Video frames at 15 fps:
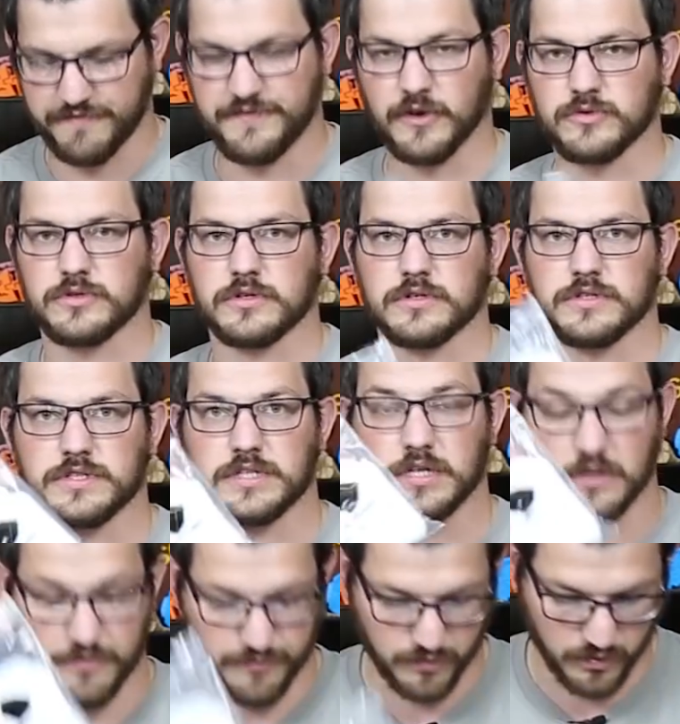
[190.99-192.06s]
filters
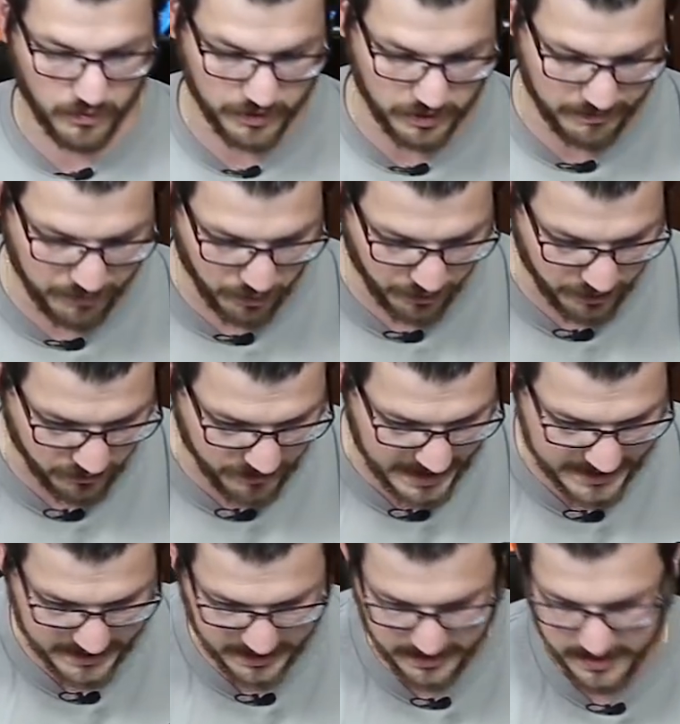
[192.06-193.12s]
for when you pour your
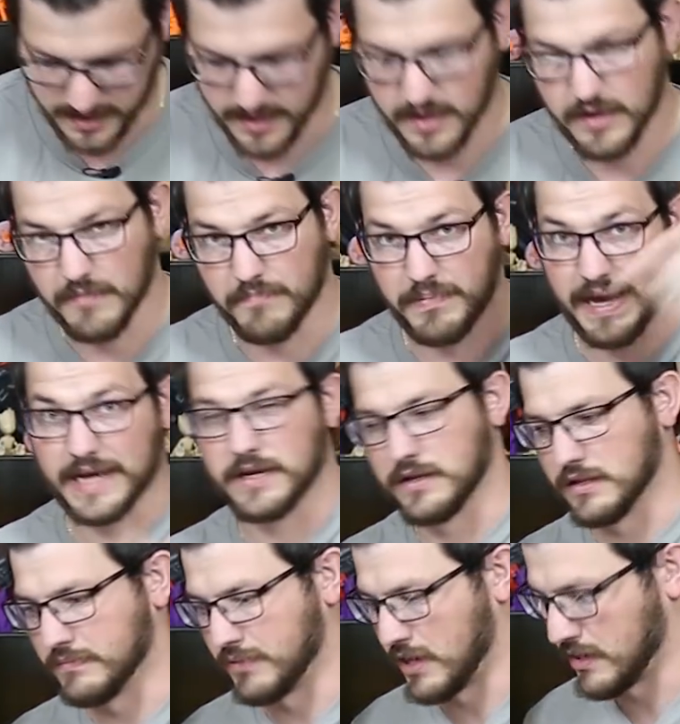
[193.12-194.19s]
resin back
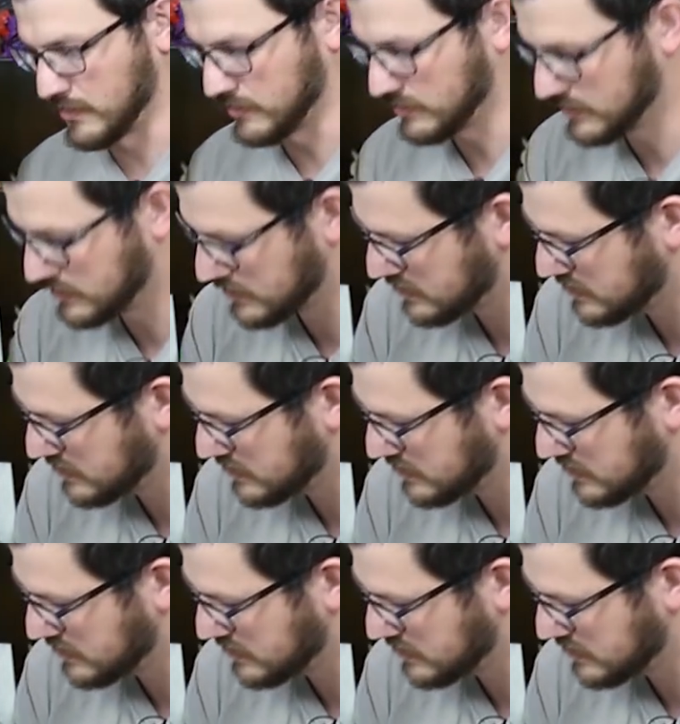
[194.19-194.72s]
into the bottle.